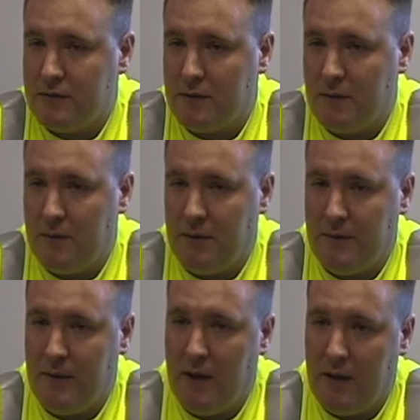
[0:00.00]
So what
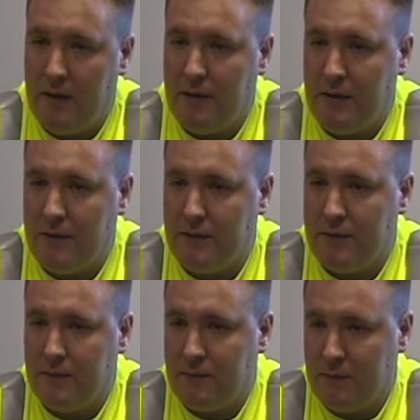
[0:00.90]
we've done
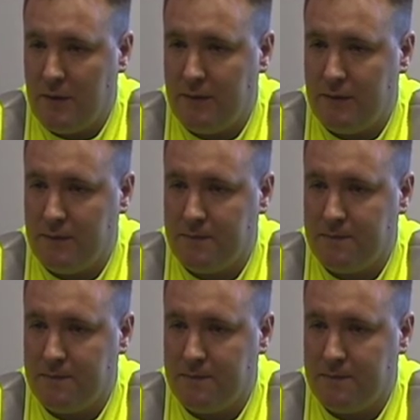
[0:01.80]
is we've